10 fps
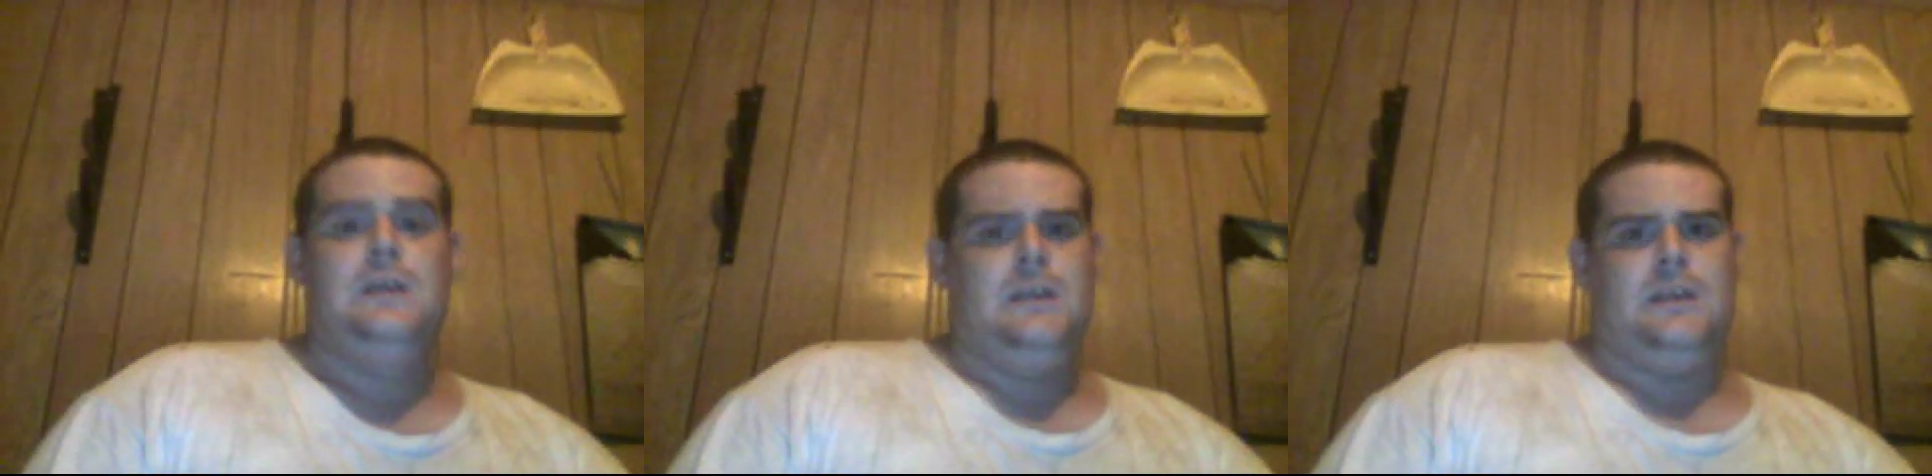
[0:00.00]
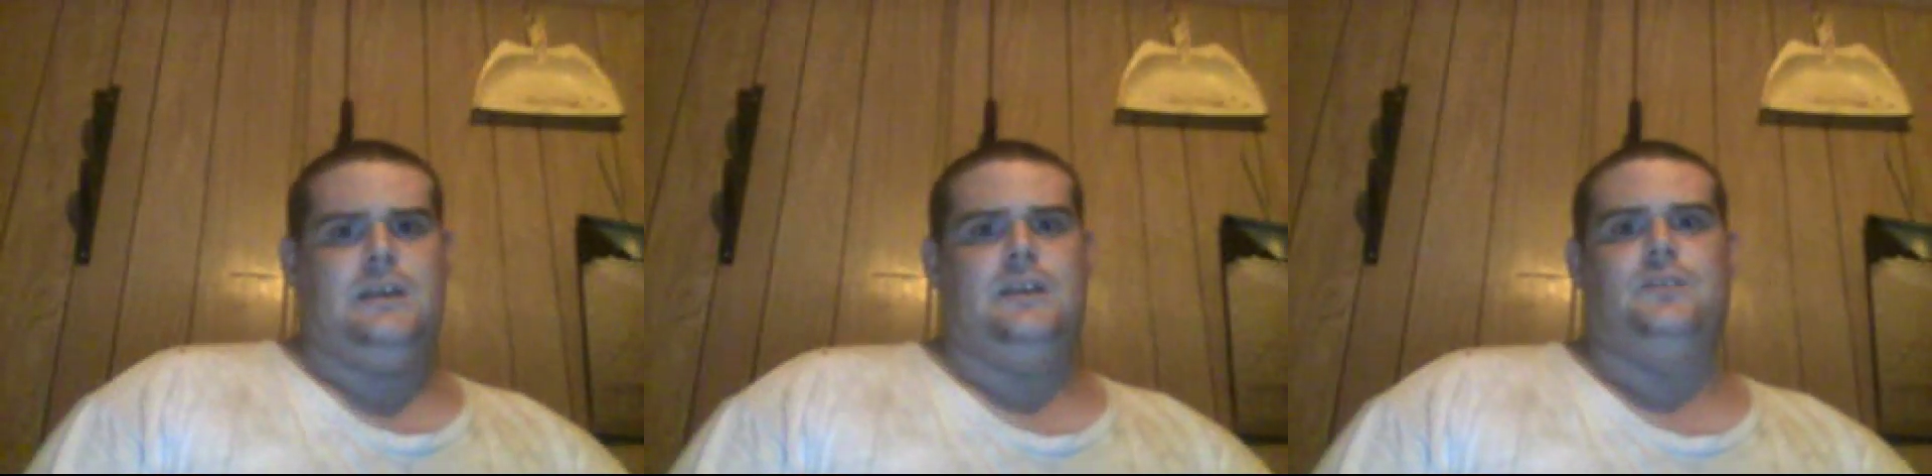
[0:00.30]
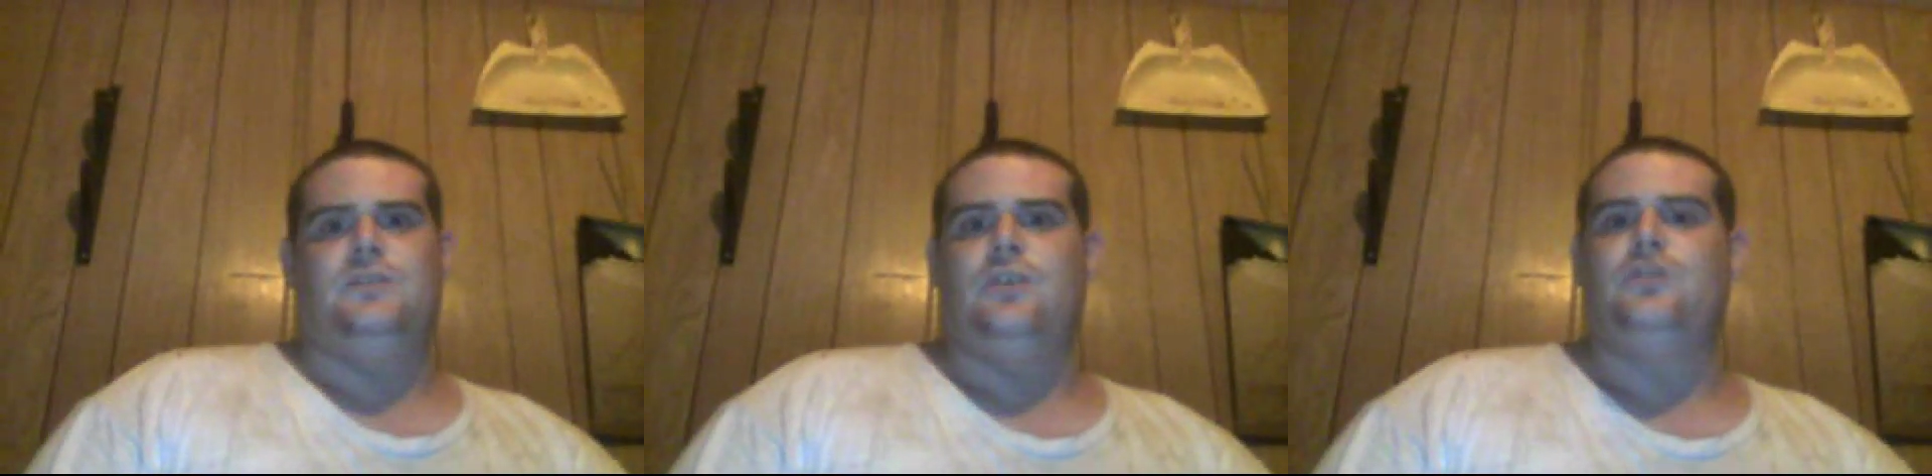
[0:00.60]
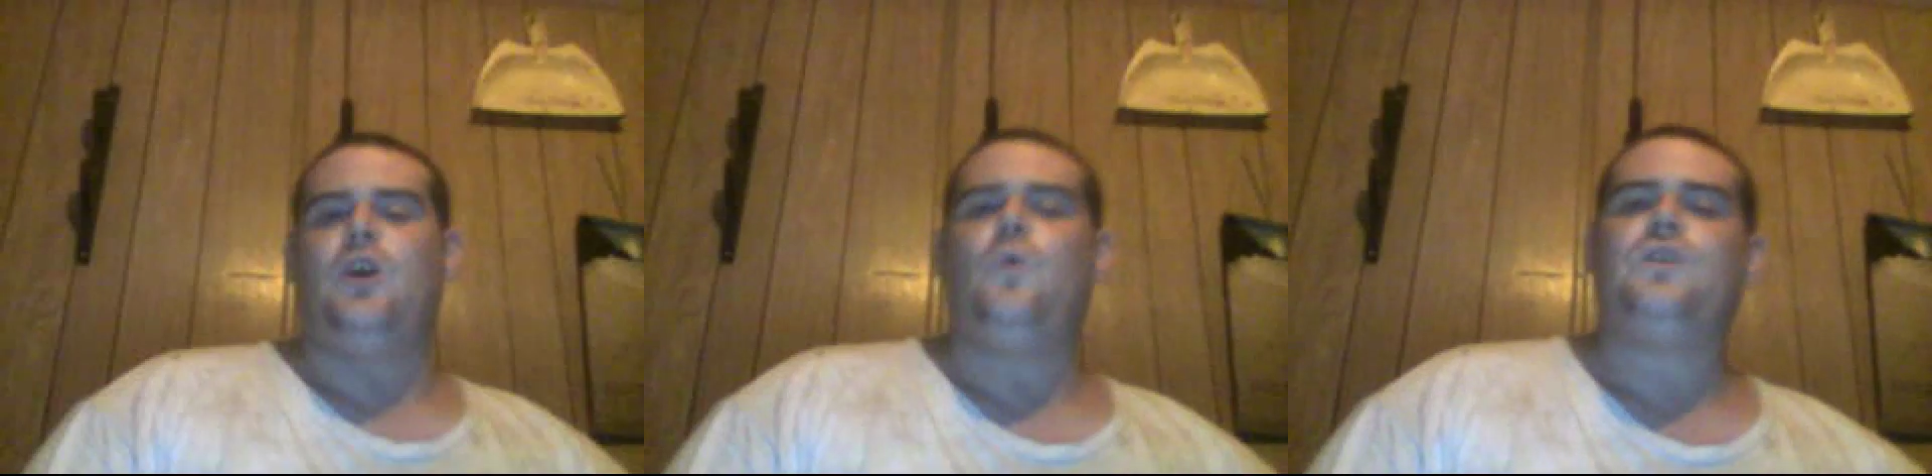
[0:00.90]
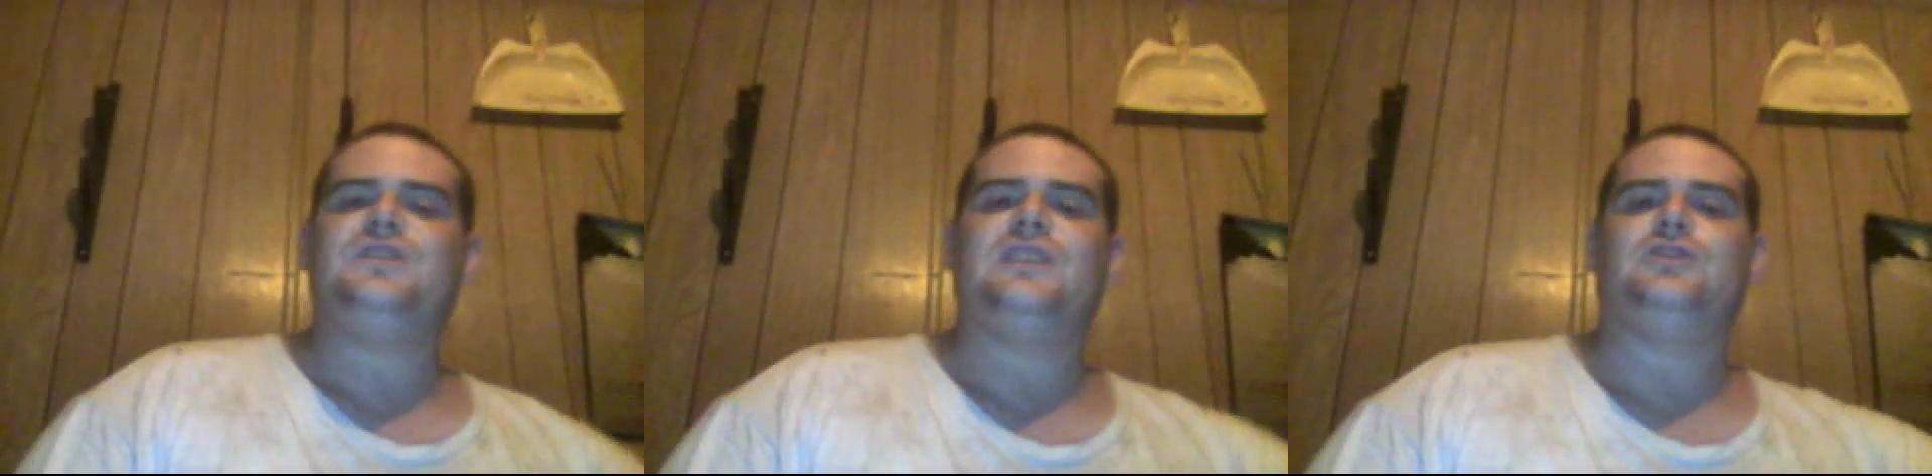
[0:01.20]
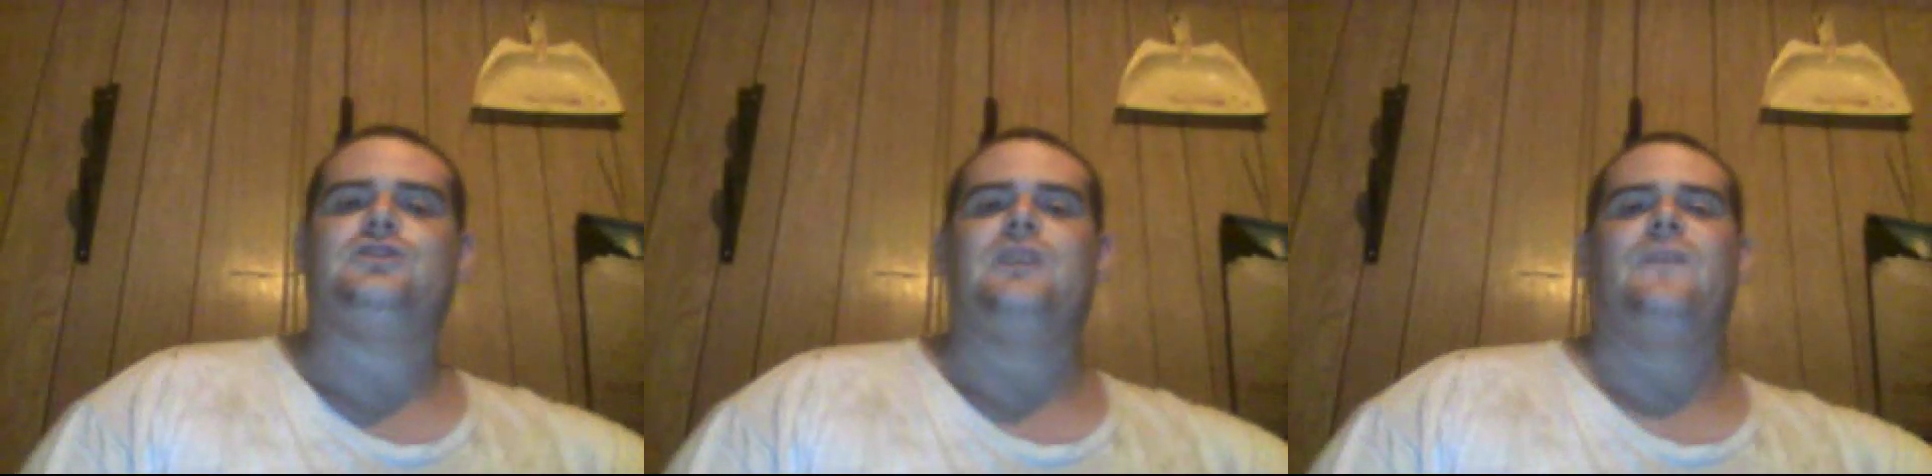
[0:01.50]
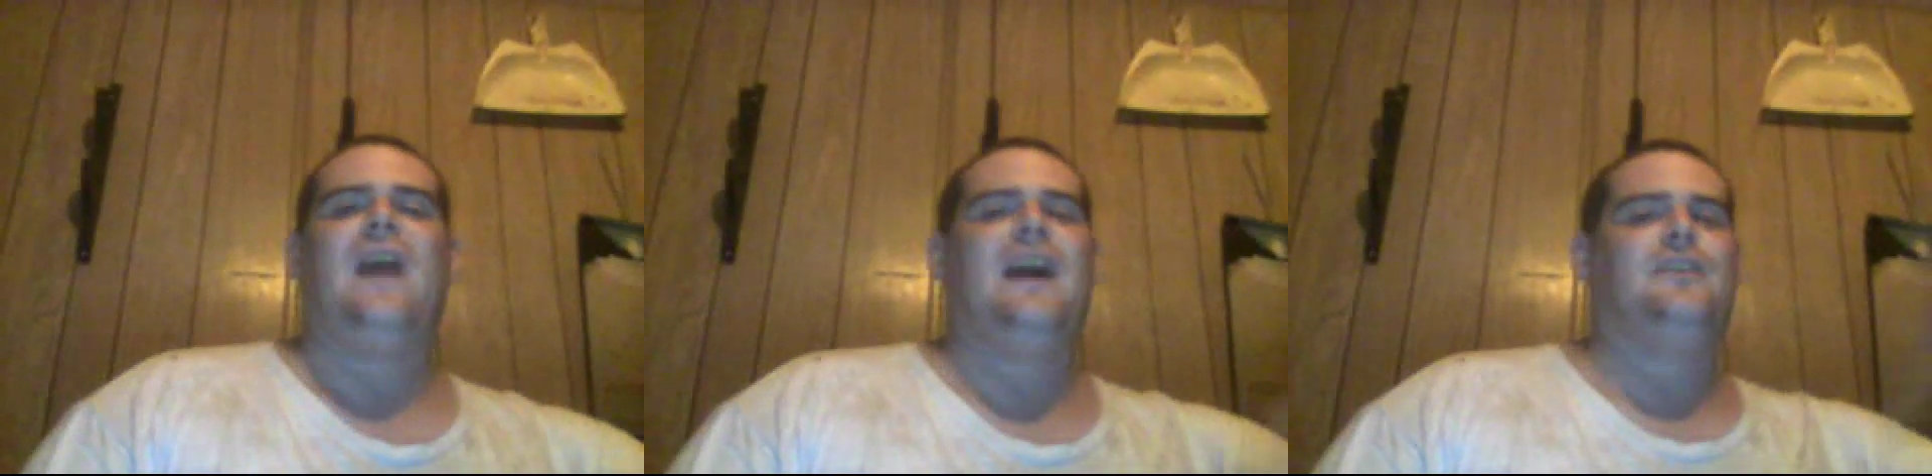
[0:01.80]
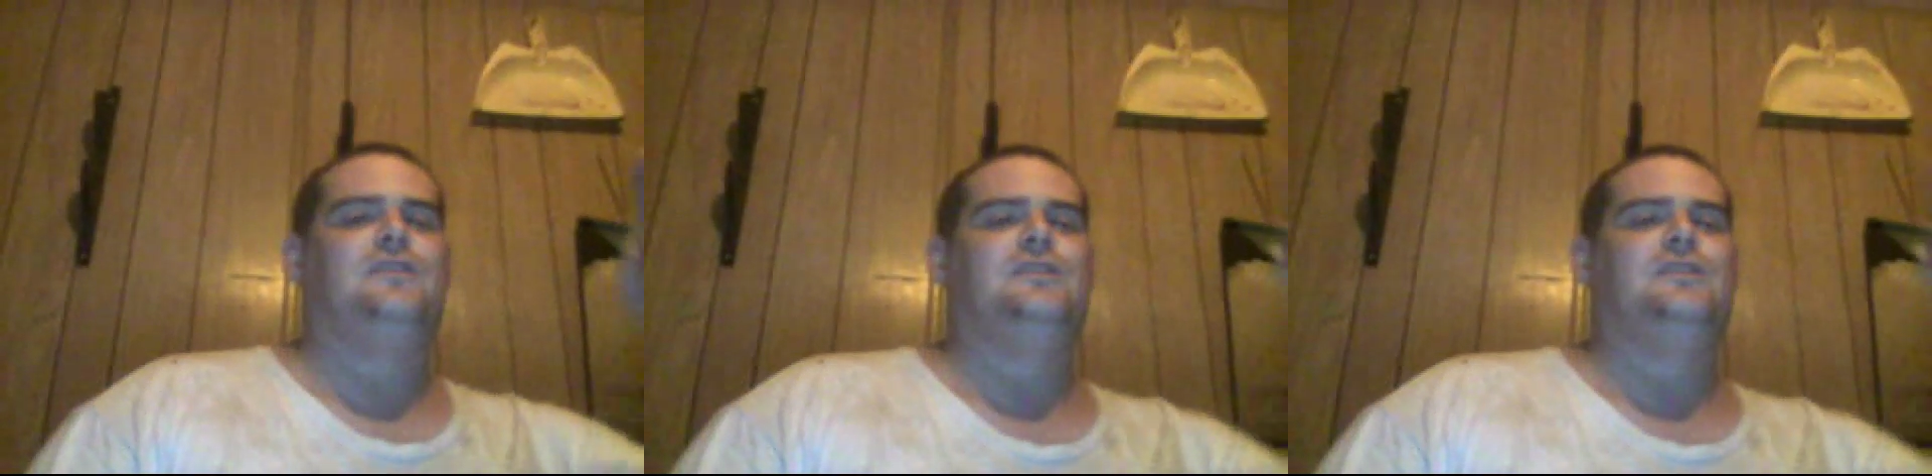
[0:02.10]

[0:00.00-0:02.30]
And, you don't want to set yourself higher